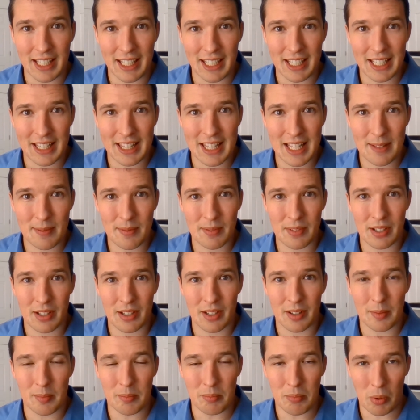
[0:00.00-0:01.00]
Getting them
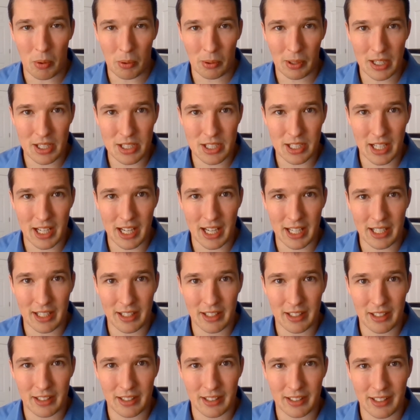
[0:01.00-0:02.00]
more
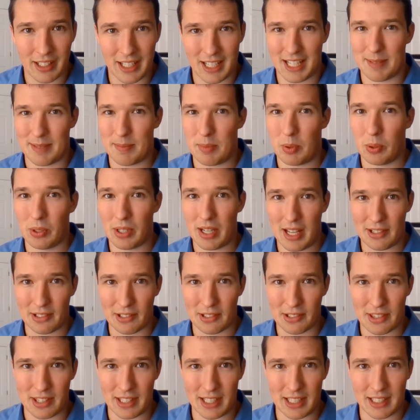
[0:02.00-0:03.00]
educated and more
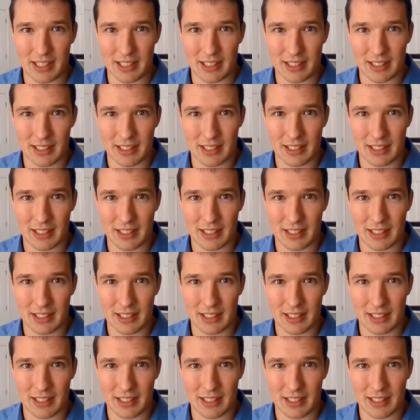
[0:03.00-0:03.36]
healthy